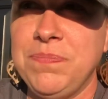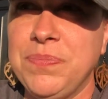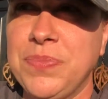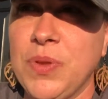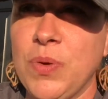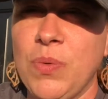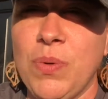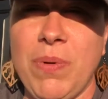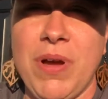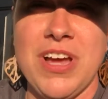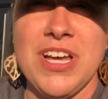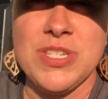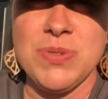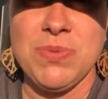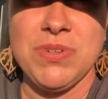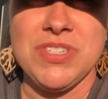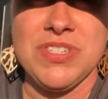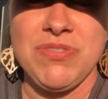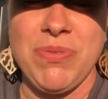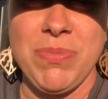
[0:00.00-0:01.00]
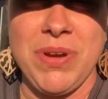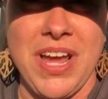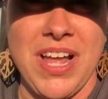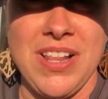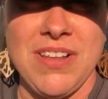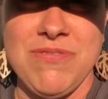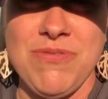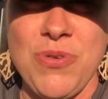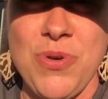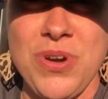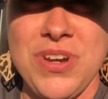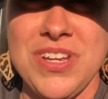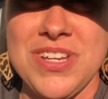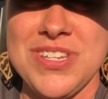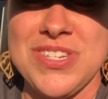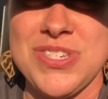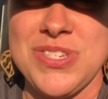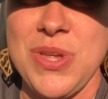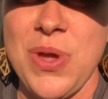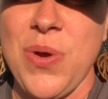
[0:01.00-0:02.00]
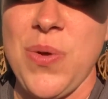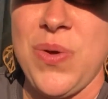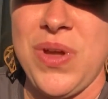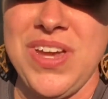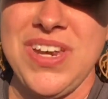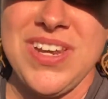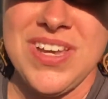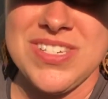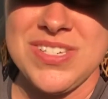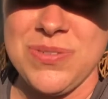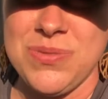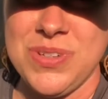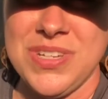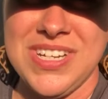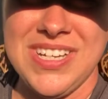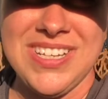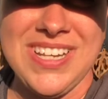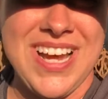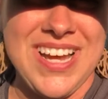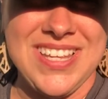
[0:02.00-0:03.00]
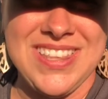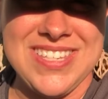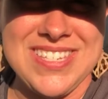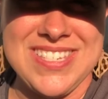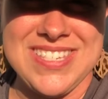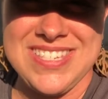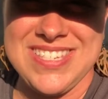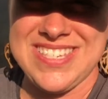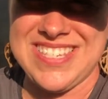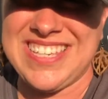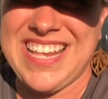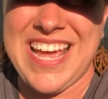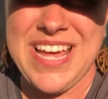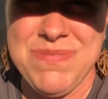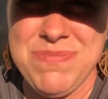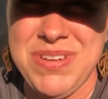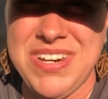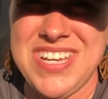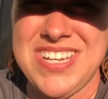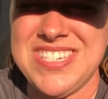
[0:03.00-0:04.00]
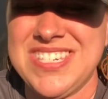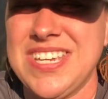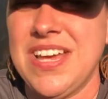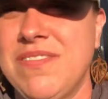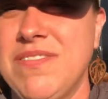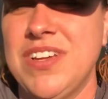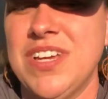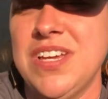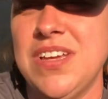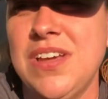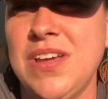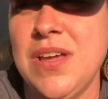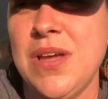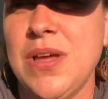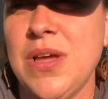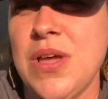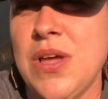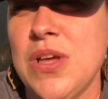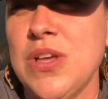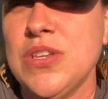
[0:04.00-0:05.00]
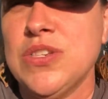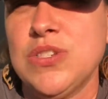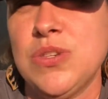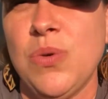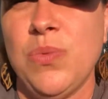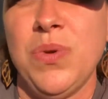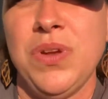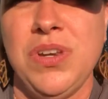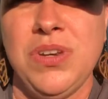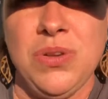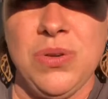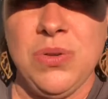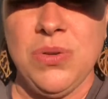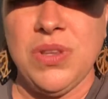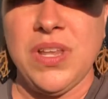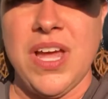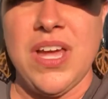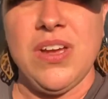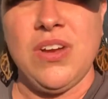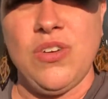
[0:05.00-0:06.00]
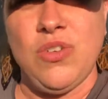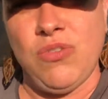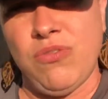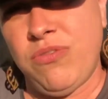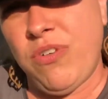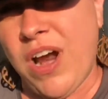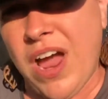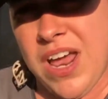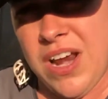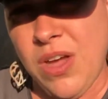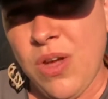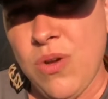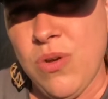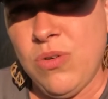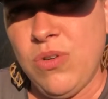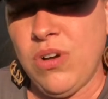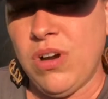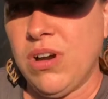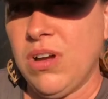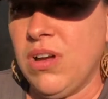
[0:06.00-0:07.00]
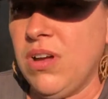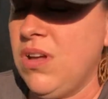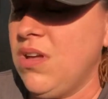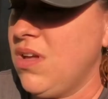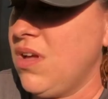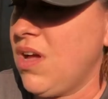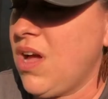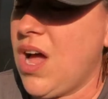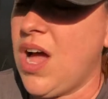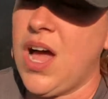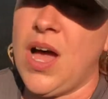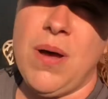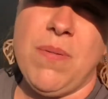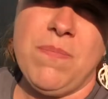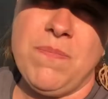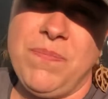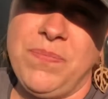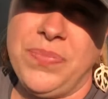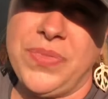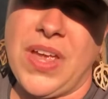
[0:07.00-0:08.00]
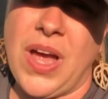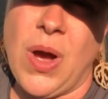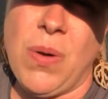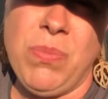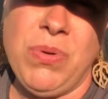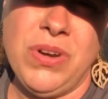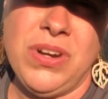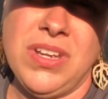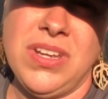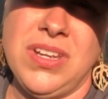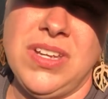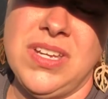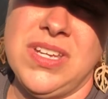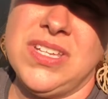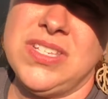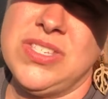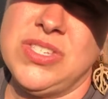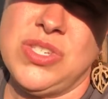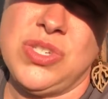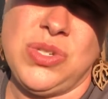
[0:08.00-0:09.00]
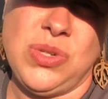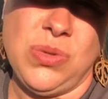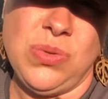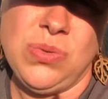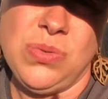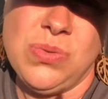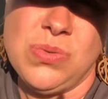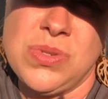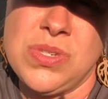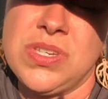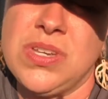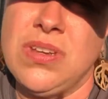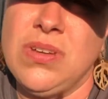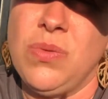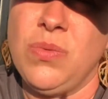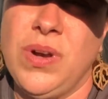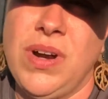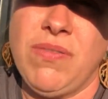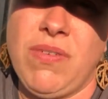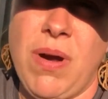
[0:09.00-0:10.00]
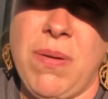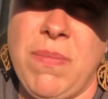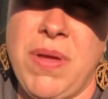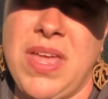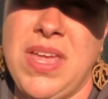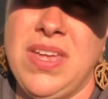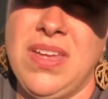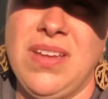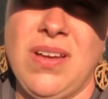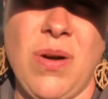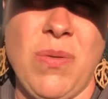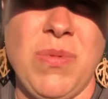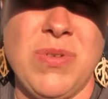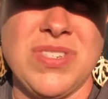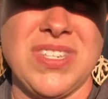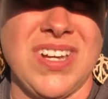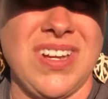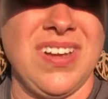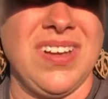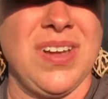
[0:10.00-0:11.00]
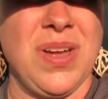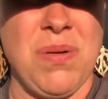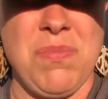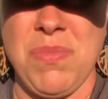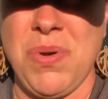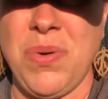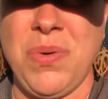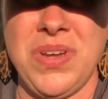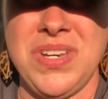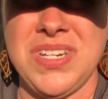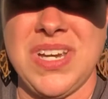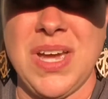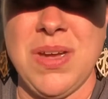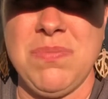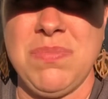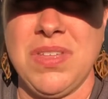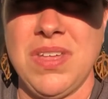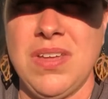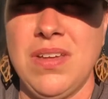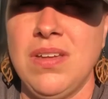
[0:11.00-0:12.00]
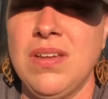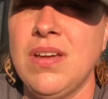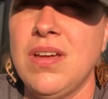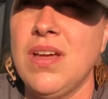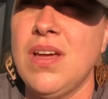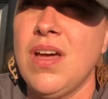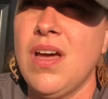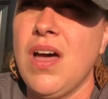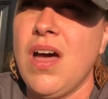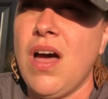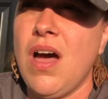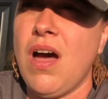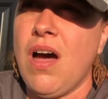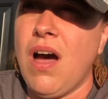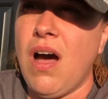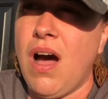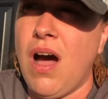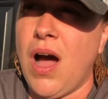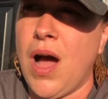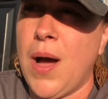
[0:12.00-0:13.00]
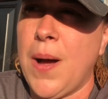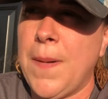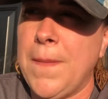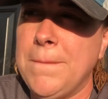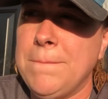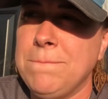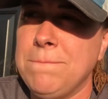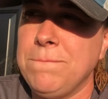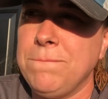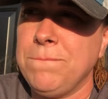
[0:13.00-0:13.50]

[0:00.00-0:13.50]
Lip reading: Where my husband's from California, so he doesn't really like the sliminess of it. So we do like fried okra. I'll put it in stews whenever I make it, almost like a gumbo-y type thing. So